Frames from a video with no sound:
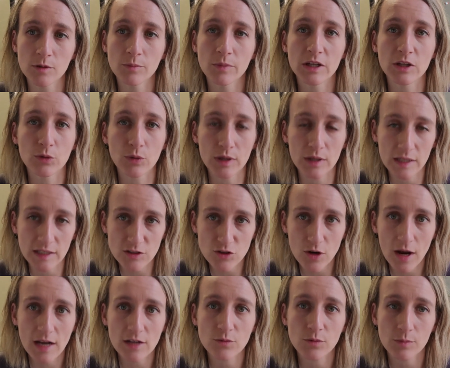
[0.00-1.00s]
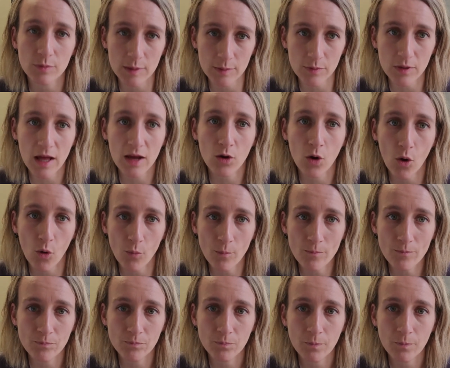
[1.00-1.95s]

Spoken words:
but you can interact with people at home.